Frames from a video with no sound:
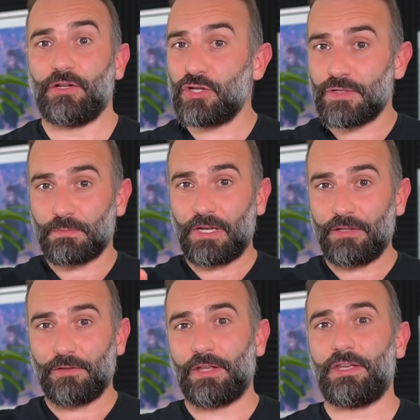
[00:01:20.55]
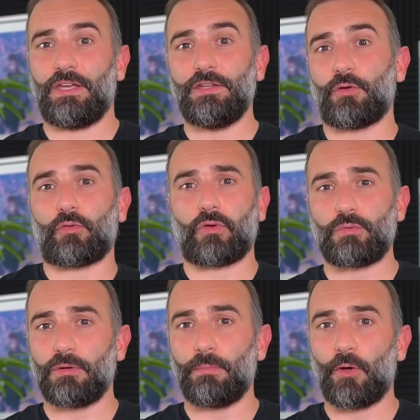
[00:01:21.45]
just click the link in the
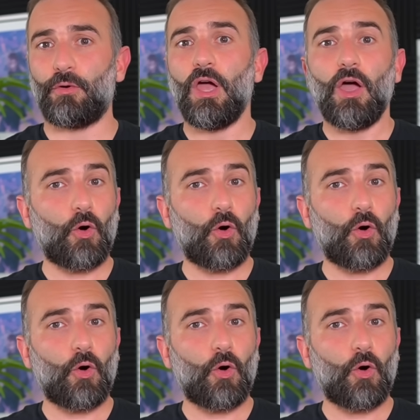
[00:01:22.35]
description below